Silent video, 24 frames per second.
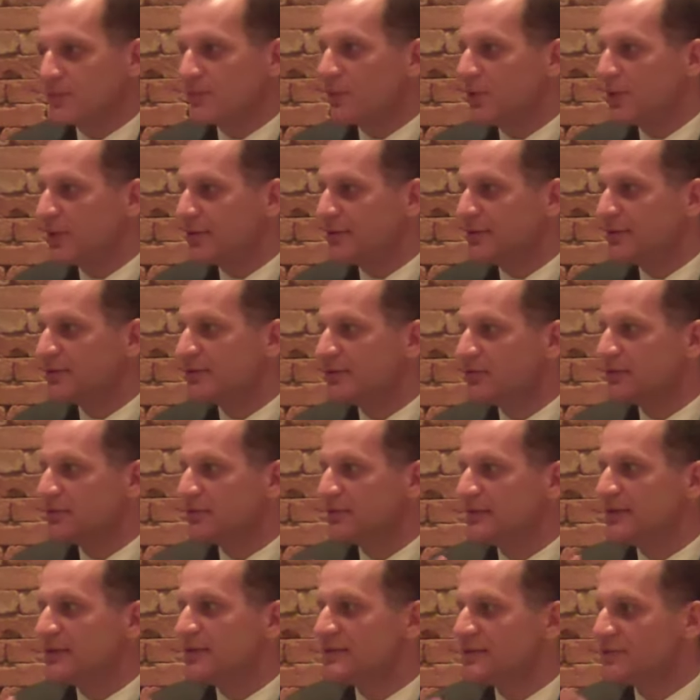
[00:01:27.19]
wine and the
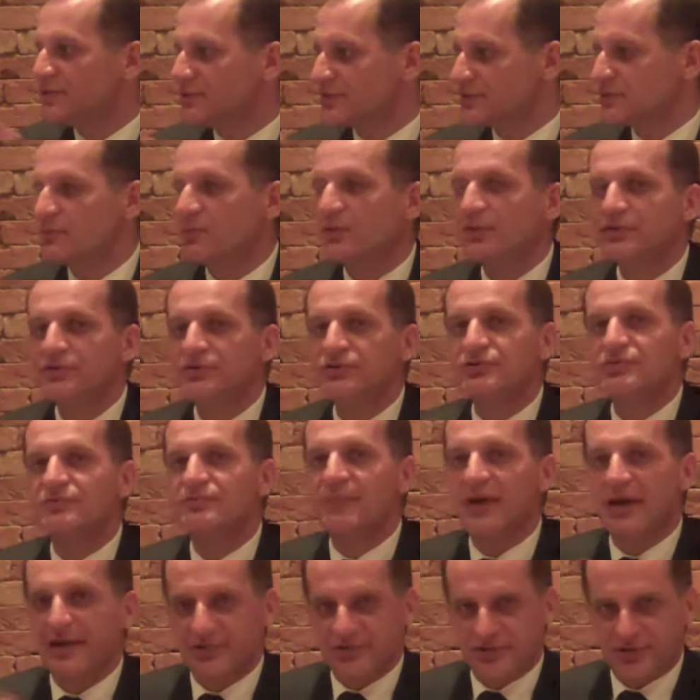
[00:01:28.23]
easiest wine to
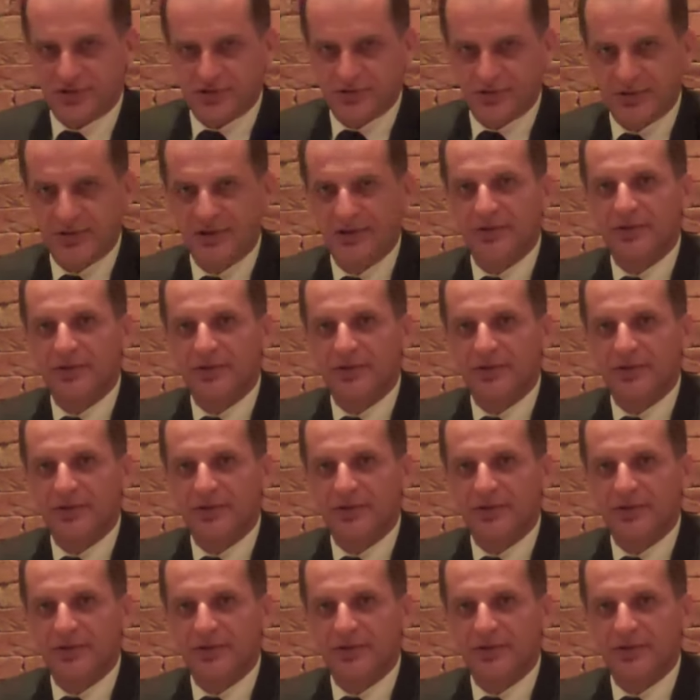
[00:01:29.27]
match